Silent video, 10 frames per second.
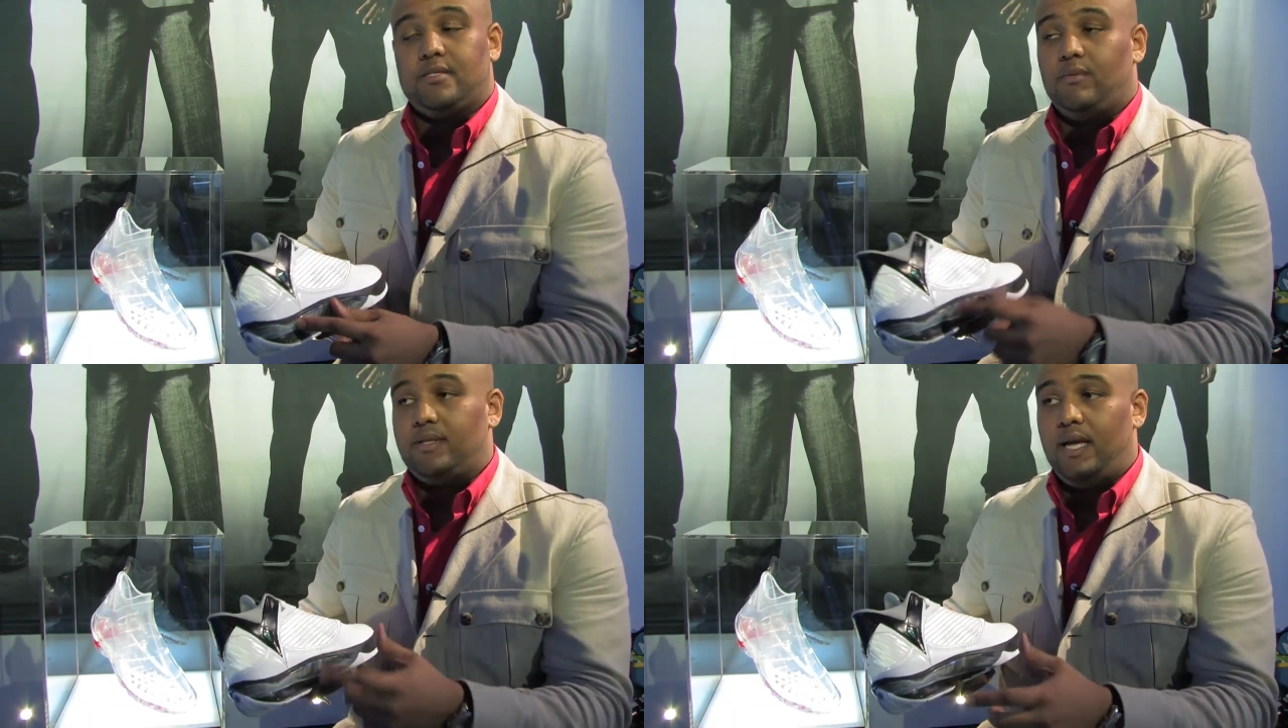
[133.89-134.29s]

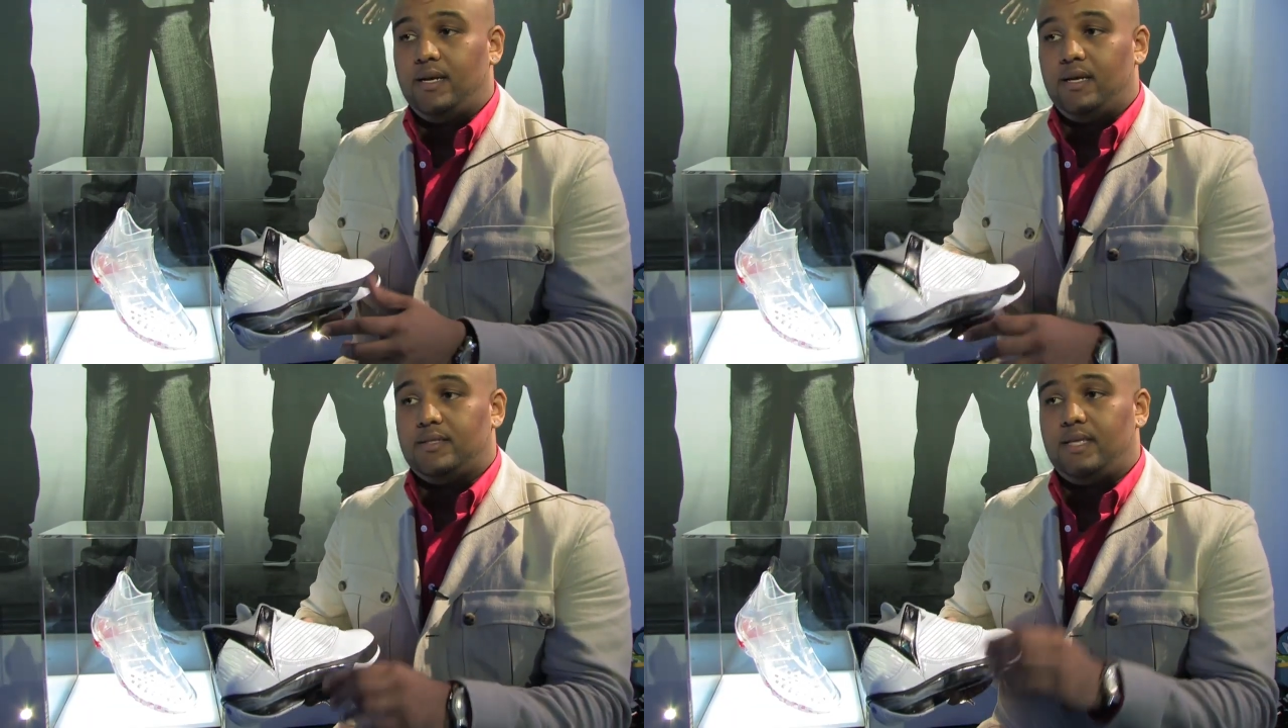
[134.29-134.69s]
So what
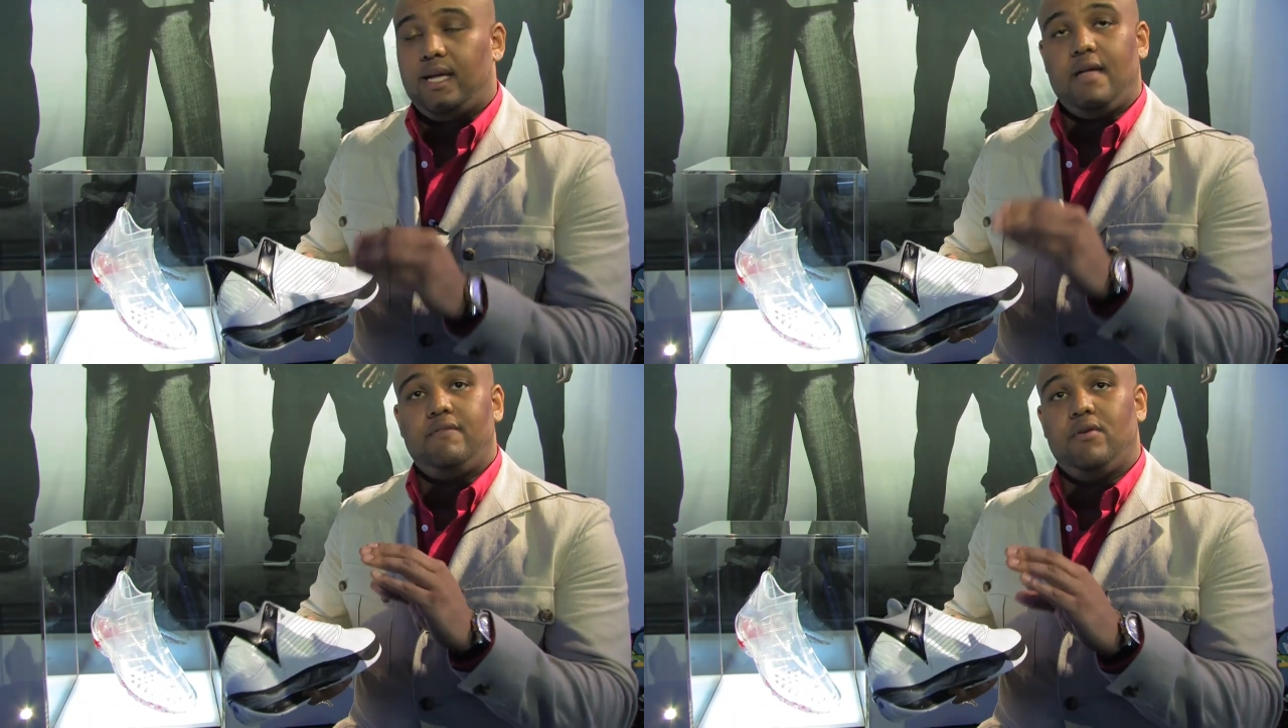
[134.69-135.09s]
that does is
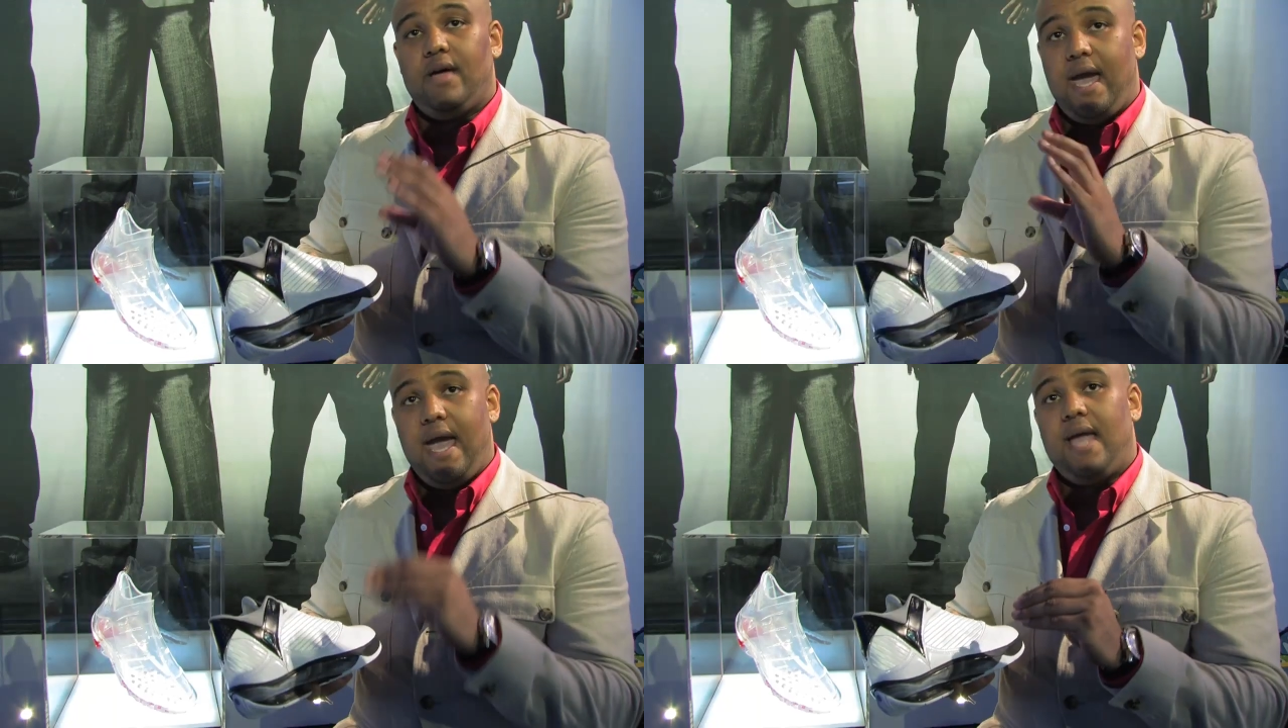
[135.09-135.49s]
that gives
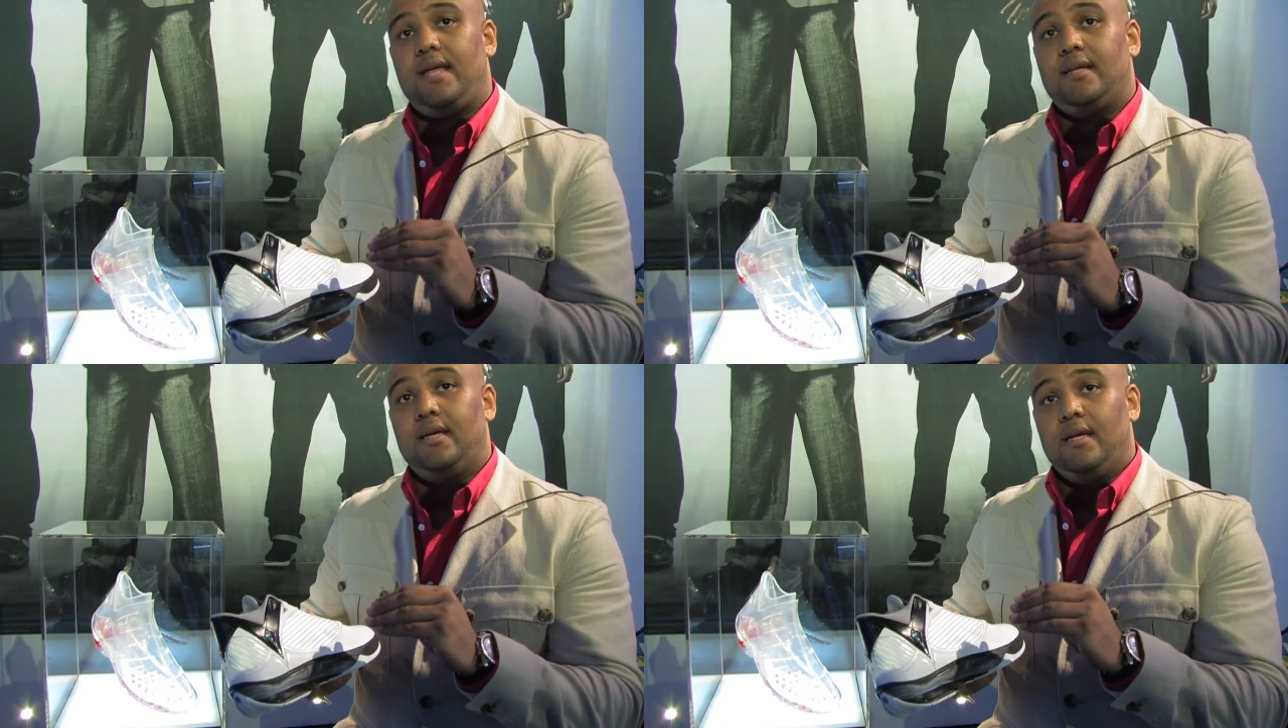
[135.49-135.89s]
you an
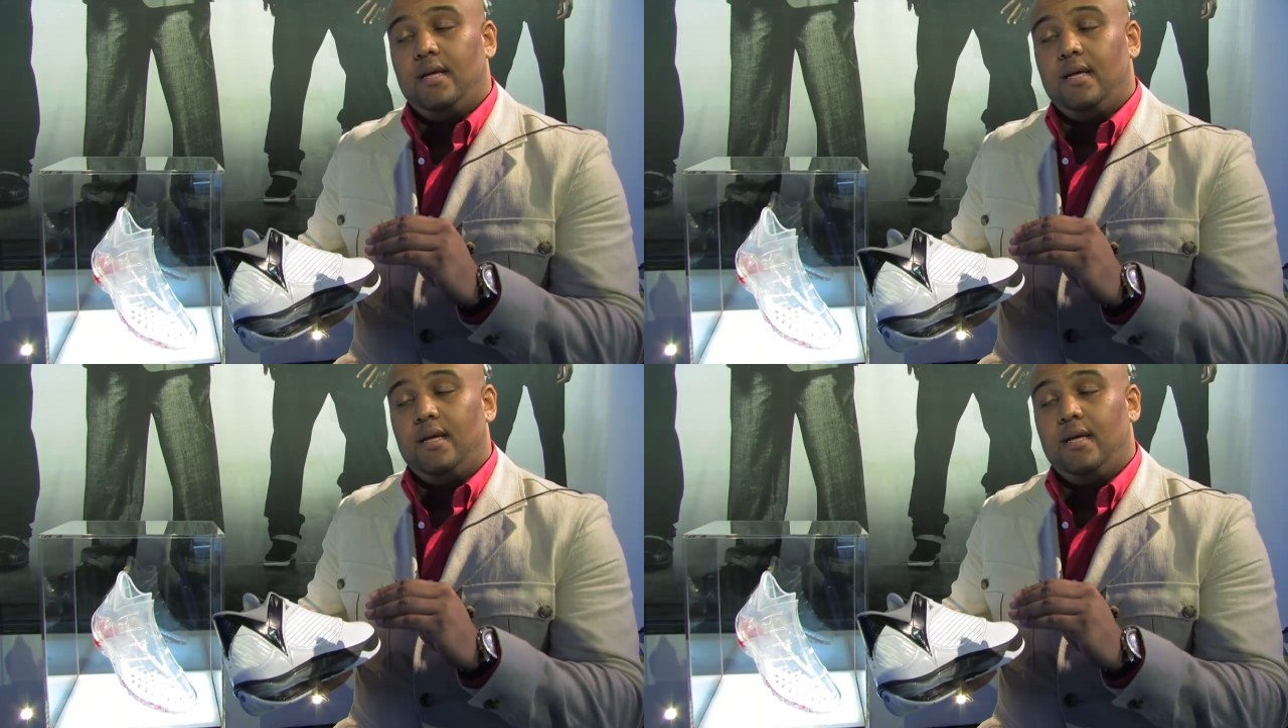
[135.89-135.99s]
added